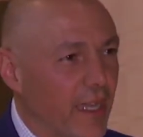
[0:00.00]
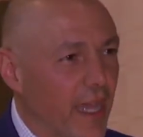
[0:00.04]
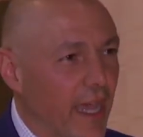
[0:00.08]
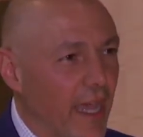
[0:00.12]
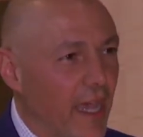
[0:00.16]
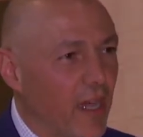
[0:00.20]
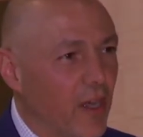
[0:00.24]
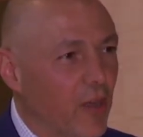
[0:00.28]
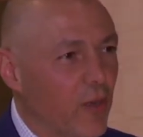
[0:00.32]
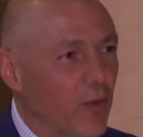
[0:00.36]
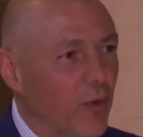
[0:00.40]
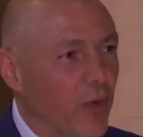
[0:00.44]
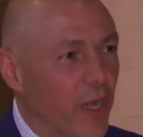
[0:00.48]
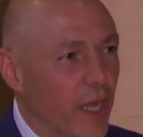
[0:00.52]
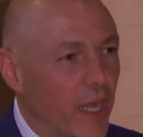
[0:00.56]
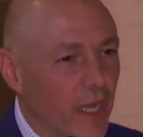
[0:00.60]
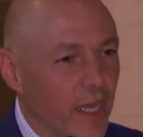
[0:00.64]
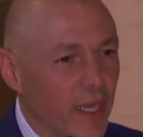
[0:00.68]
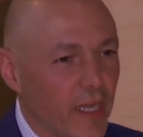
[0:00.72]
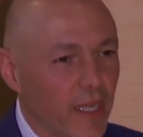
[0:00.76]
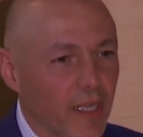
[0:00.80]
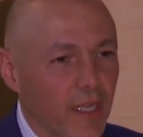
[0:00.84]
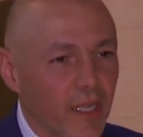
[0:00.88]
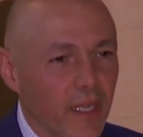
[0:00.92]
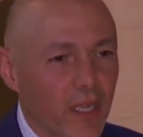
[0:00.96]

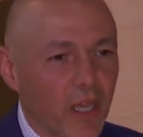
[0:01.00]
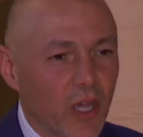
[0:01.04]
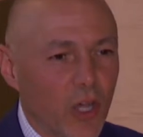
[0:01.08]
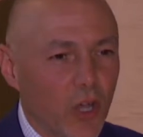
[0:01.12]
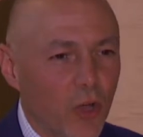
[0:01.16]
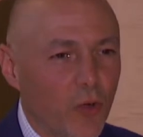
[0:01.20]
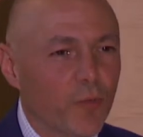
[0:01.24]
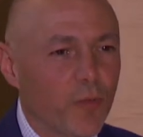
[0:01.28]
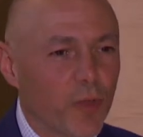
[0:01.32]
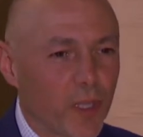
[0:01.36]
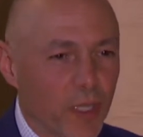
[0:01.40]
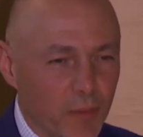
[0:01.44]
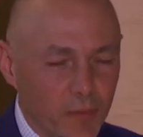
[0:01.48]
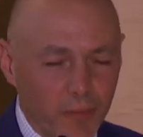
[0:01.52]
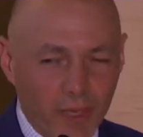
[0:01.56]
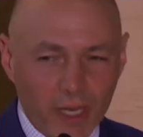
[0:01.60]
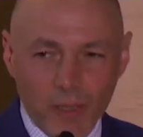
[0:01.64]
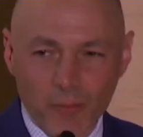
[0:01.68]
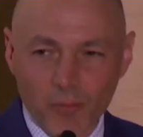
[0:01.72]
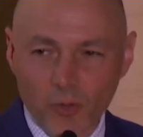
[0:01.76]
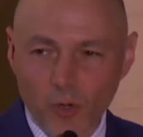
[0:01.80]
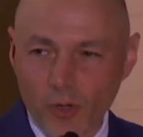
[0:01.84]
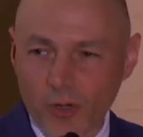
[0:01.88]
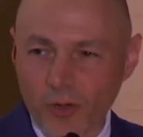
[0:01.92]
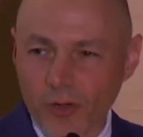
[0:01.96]
now hopefully
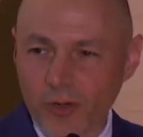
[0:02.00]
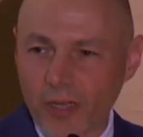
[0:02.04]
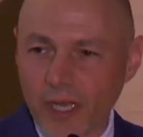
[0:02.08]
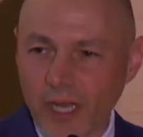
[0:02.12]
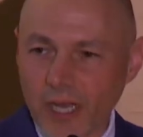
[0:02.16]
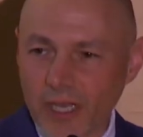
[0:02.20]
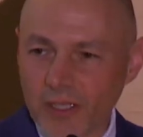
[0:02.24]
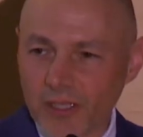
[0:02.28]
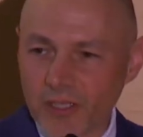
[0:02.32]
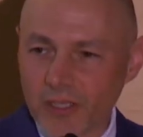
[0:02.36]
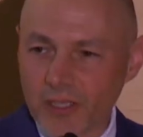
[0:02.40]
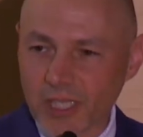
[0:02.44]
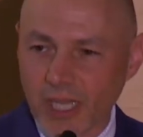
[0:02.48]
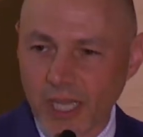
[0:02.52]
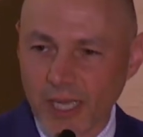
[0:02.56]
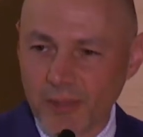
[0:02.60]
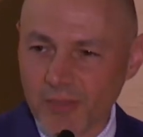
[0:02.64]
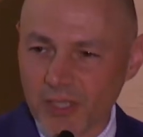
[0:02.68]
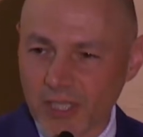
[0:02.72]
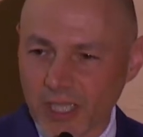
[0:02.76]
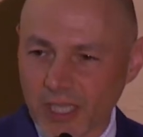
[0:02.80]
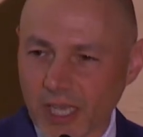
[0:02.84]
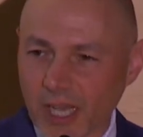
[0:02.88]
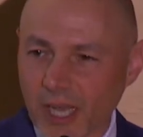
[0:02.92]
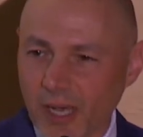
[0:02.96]
many more good
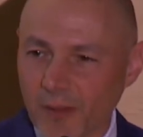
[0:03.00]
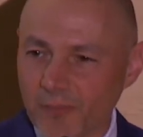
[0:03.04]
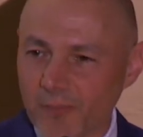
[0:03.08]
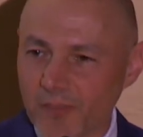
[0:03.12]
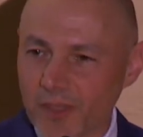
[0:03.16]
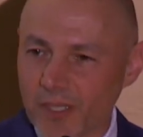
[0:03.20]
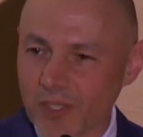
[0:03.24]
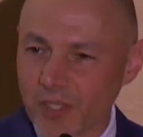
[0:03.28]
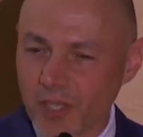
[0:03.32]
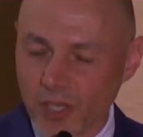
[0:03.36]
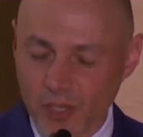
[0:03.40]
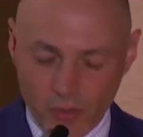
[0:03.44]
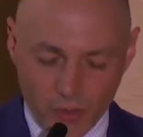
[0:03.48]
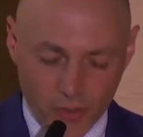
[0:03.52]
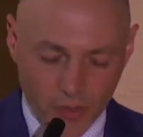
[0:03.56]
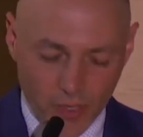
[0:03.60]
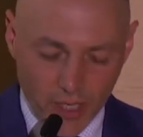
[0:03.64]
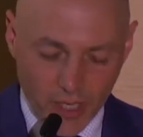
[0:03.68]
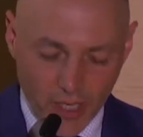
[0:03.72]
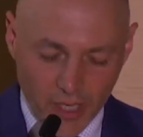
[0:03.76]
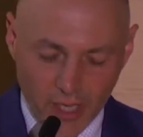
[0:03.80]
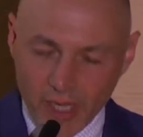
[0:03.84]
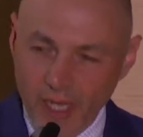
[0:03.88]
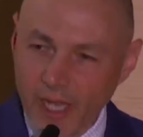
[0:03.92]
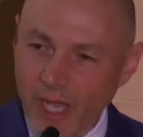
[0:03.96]
times to come. So
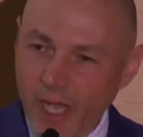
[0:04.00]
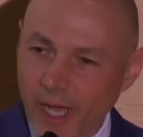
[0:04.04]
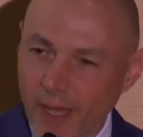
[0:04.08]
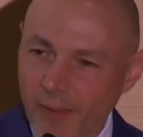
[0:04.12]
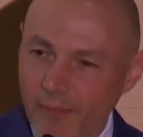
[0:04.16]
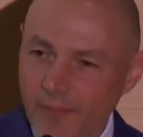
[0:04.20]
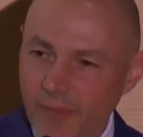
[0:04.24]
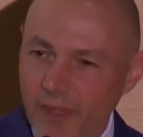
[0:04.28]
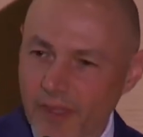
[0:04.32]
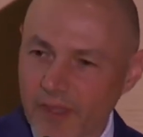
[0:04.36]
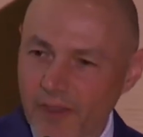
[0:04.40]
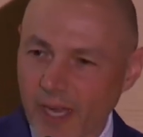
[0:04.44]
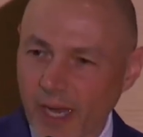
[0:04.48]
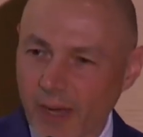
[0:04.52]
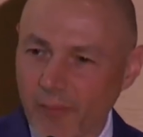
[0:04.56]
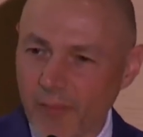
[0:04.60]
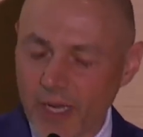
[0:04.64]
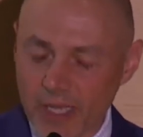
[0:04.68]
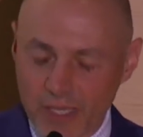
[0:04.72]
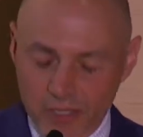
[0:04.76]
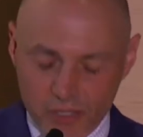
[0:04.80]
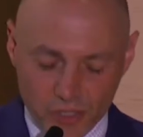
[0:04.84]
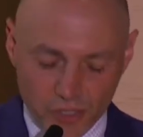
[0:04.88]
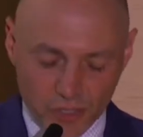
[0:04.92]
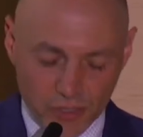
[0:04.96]

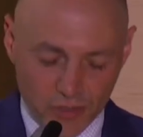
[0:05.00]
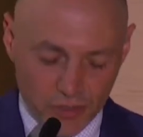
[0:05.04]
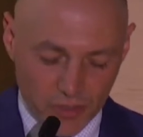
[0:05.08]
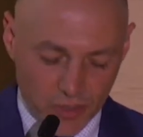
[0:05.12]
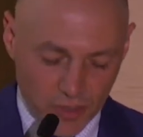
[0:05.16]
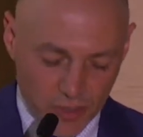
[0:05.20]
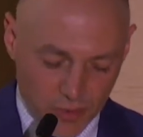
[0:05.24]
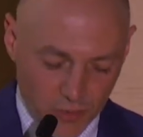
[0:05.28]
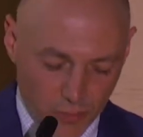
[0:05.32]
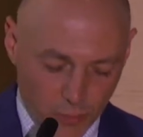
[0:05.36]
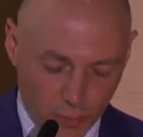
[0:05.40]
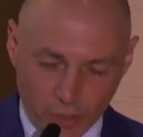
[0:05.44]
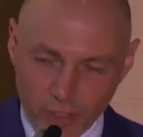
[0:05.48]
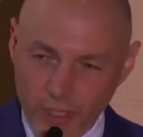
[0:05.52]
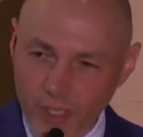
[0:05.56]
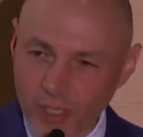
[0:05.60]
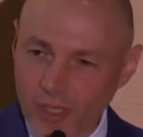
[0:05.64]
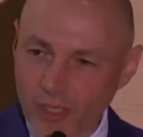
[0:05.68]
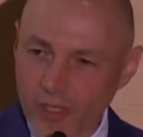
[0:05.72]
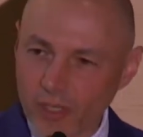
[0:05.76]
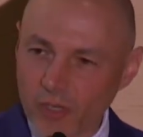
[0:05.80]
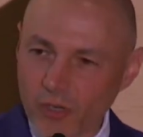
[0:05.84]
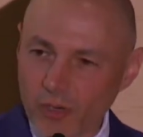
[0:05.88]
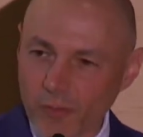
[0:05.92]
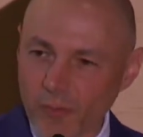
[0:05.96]
Tamara, as you're
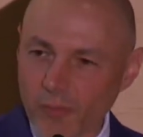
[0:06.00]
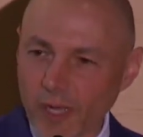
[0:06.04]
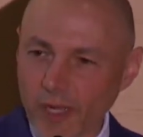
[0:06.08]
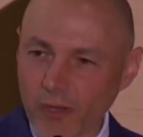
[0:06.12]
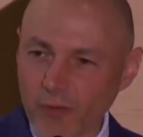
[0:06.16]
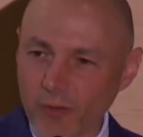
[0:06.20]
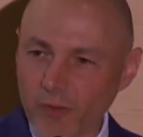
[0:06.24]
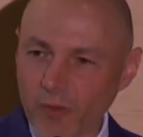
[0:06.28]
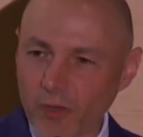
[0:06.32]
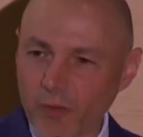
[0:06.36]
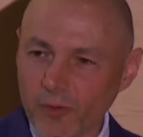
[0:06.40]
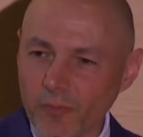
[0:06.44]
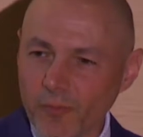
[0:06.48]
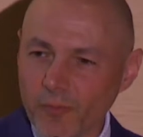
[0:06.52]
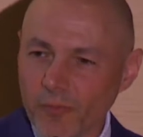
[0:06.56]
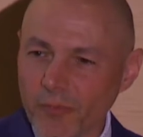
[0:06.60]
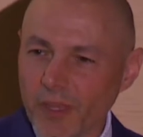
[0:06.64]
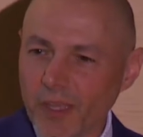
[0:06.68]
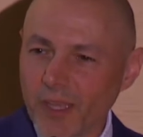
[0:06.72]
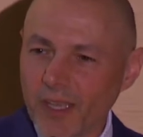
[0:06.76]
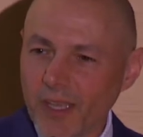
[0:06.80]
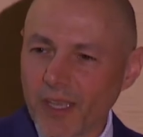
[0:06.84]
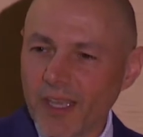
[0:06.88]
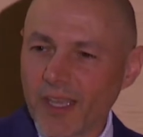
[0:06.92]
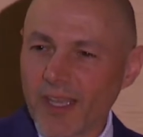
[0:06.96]
working your microphone,
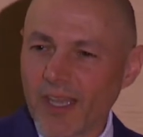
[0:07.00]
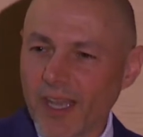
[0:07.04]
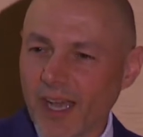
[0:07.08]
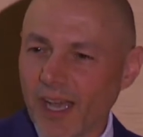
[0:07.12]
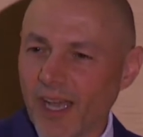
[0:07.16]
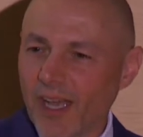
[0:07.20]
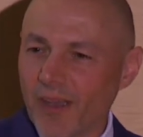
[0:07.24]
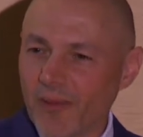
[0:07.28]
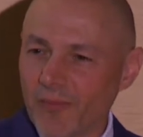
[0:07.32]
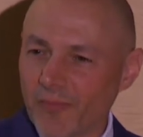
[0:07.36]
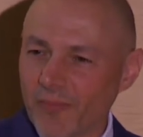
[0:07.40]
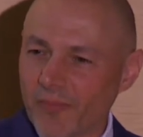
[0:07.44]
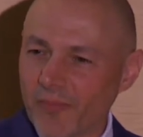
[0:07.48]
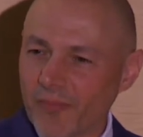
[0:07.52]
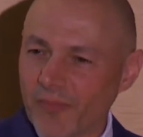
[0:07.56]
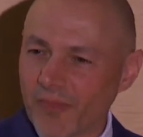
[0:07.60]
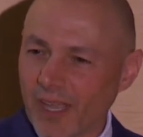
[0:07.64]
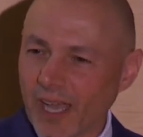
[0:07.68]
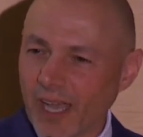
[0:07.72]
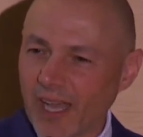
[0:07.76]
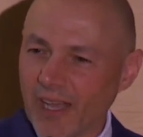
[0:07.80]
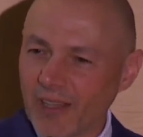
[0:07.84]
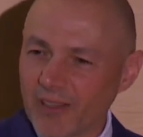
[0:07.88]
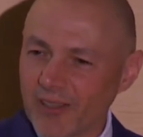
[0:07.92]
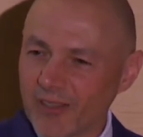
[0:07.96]

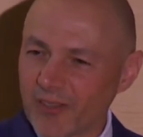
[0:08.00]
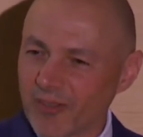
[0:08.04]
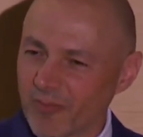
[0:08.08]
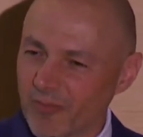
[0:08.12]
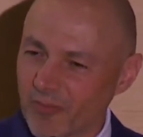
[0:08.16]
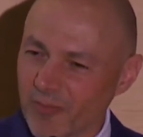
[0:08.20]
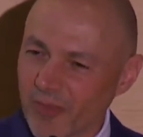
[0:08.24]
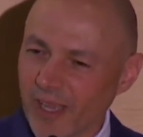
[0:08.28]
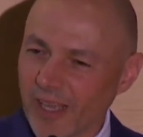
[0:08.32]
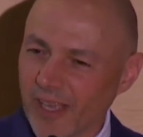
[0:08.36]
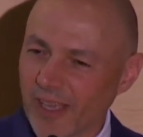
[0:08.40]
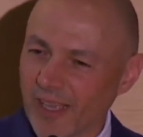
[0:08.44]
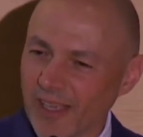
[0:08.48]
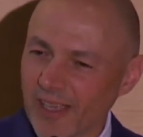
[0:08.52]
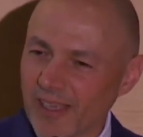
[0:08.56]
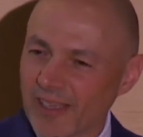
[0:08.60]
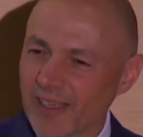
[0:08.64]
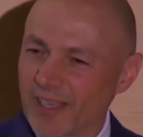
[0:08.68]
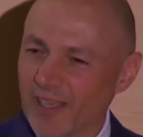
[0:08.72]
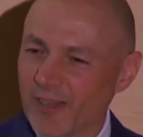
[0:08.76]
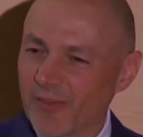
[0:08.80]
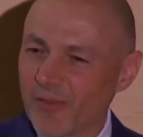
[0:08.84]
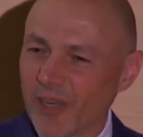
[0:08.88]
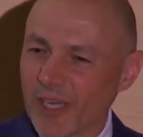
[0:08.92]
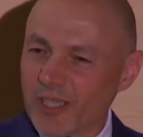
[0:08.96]
I'll
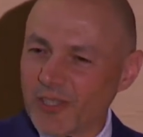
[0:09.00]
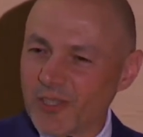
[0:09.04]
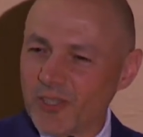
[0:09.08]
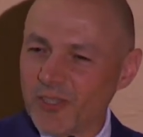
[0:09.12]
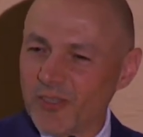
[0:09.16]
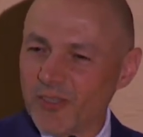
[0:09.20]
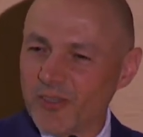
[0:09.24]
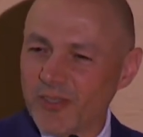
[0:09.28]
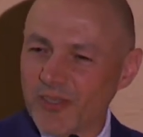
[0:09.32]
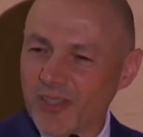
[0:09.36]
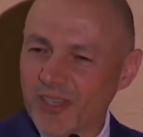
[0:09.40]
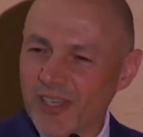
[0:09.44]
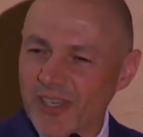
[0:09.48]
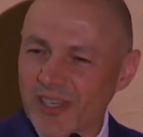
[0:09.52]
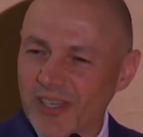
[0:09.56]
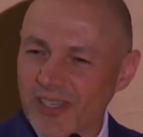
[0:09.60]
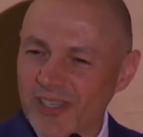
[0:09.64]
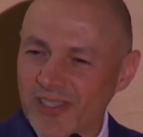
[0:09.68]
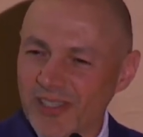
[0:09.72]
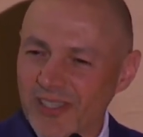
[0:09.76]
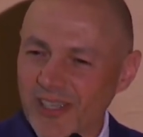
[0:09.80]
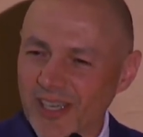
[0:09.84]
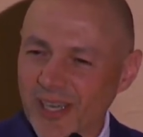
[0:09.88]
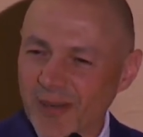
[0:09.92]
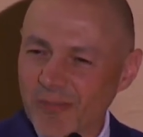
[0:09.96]
invite you
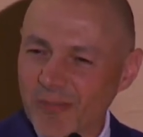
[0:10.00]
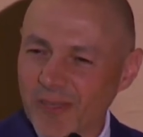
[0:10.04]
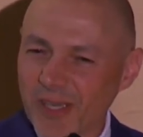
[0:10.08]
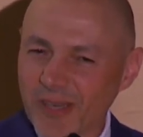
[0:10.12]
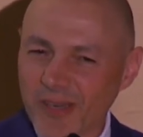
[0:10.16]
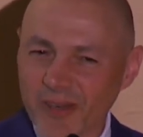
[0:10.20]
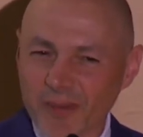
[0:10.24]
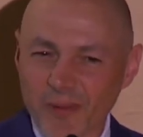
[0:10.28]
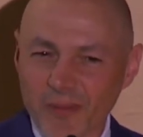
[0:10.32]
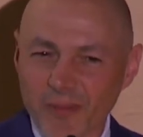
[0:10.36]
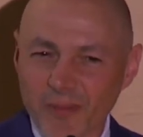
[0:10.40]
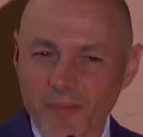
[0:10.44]
up here.